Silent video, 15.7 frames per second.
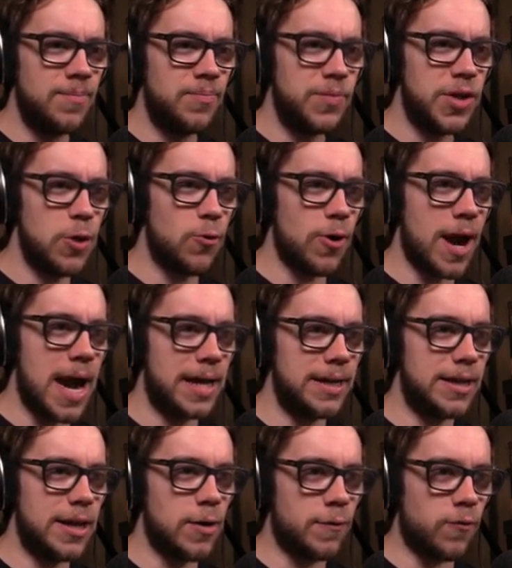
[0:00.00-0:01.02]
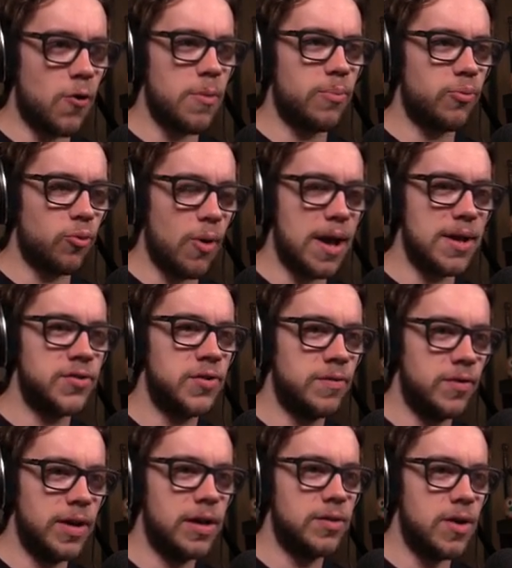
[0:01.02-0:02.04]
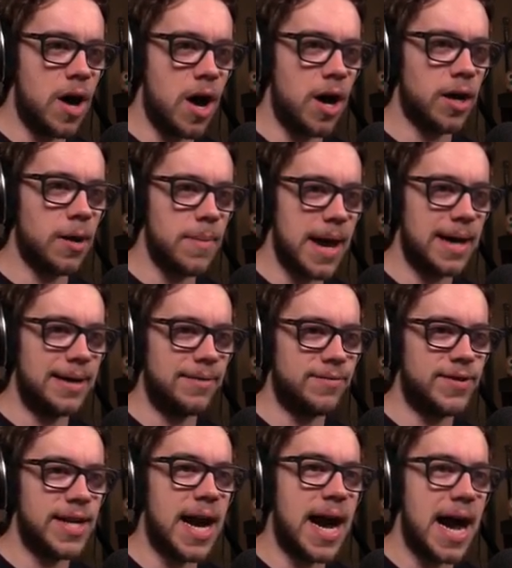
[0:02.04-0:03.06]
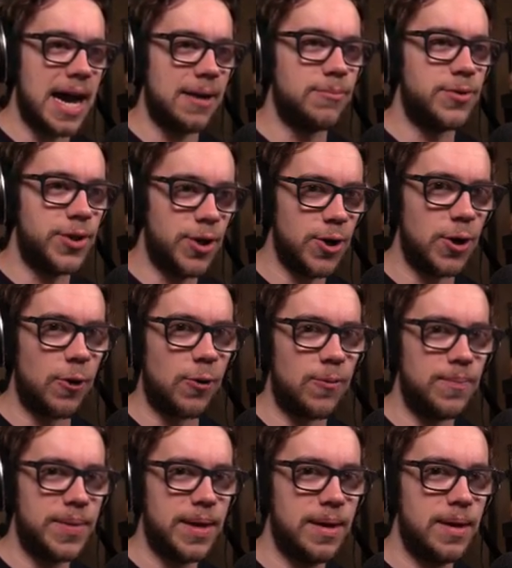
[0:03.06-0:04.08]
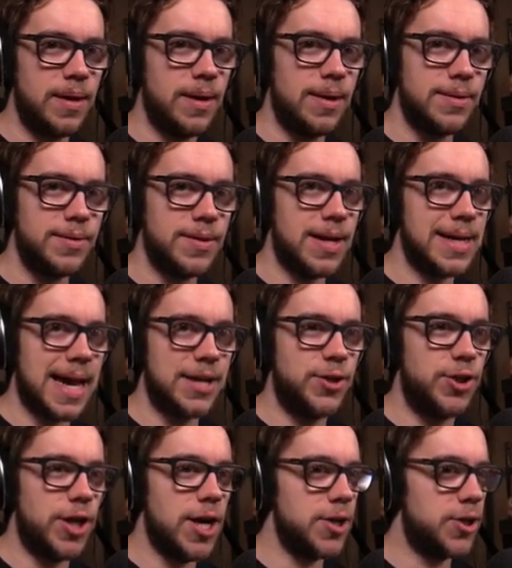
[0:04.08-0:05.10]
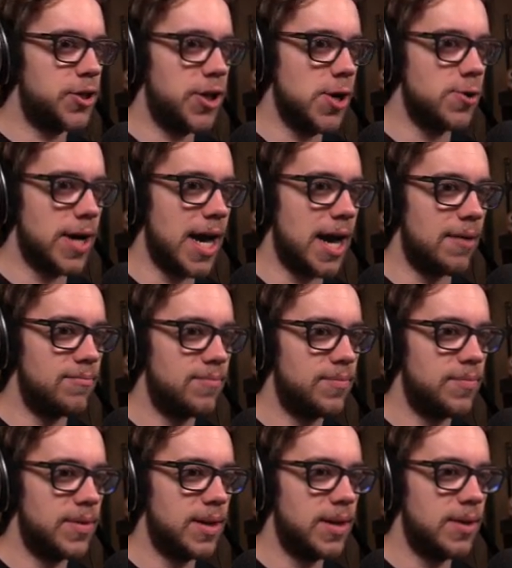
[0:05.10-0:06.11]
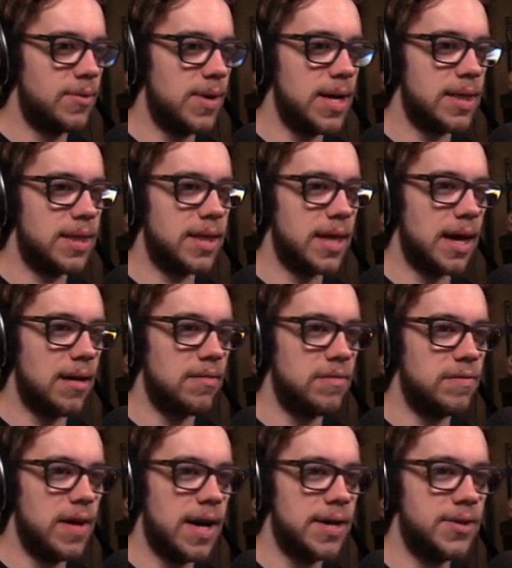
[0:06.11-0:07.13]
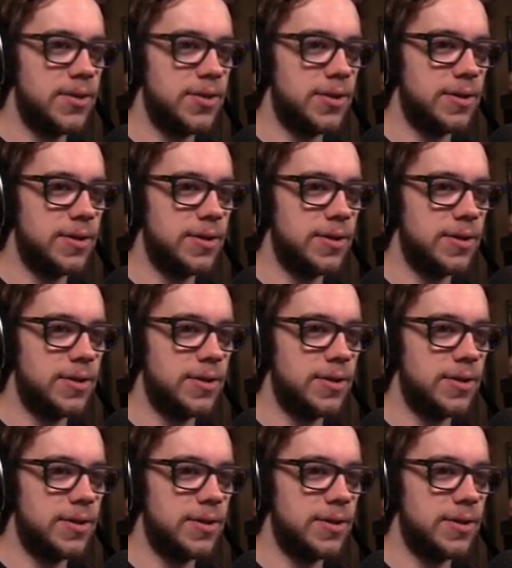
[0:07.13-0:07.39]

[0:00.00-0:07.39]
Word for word: you were hiding there for an impressively long amount of time too. It's not like I just showed up. What the fudge?